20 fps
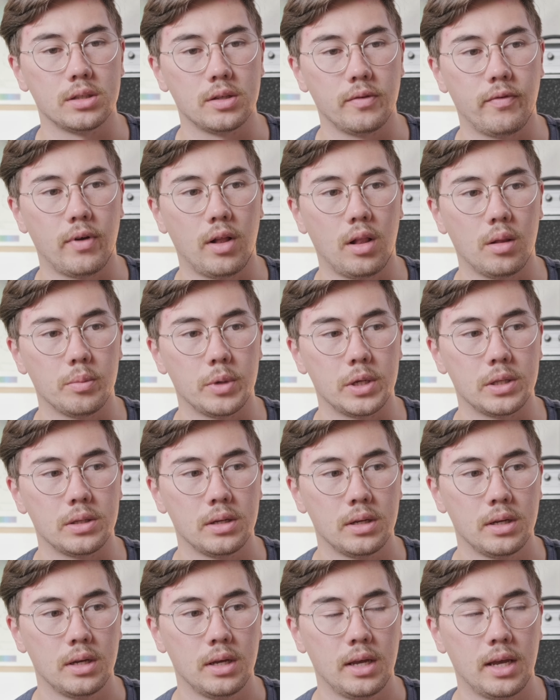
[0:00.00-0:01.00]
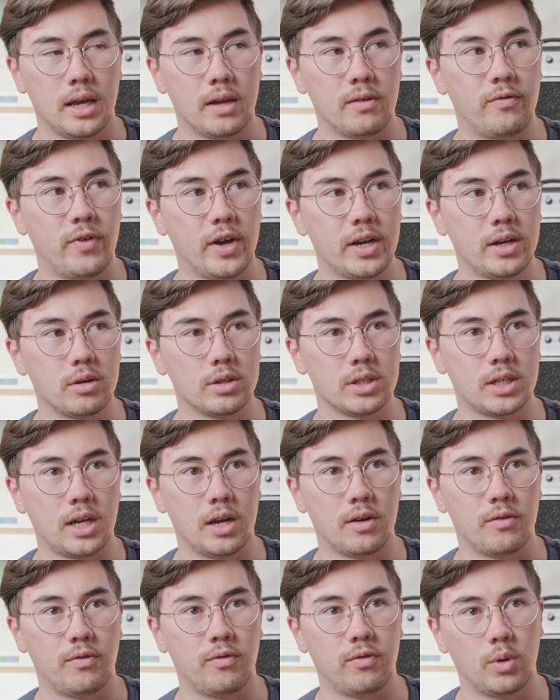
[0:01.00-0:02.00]
development. And Fender has
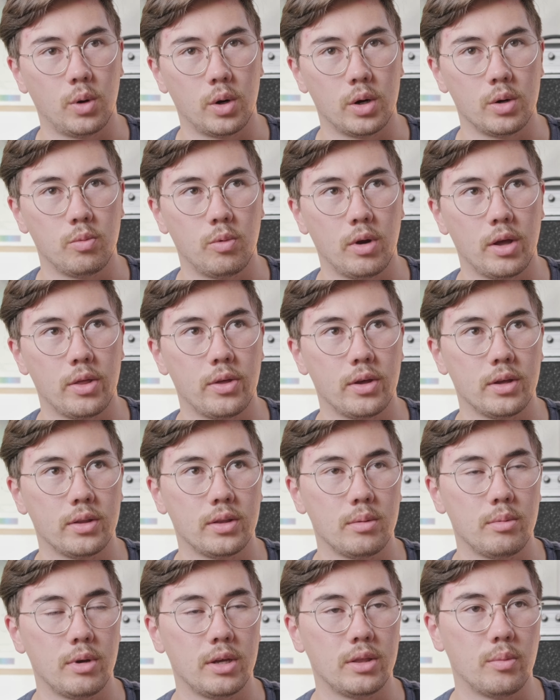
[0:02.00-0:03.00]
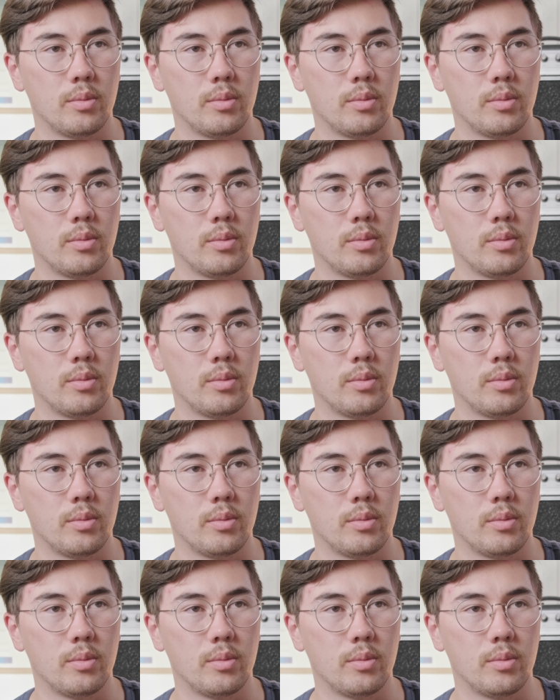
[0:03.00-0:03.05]
kind of flirted with it. They made the